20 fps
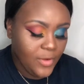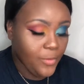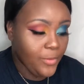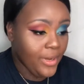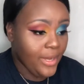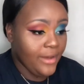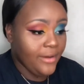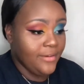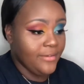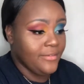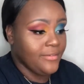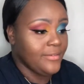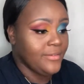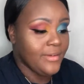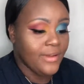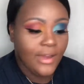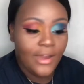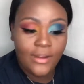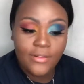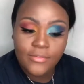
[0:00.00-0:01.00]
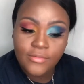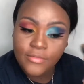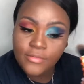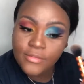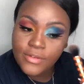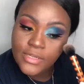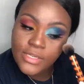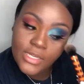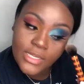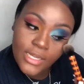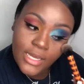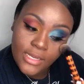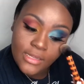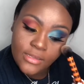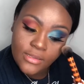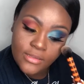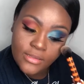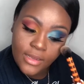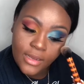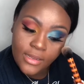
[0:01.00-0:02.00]
Wow, I really like
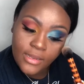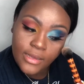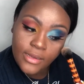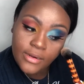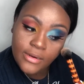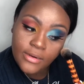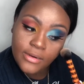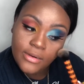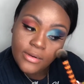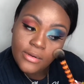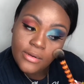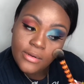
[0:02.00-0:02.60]
this highlighter.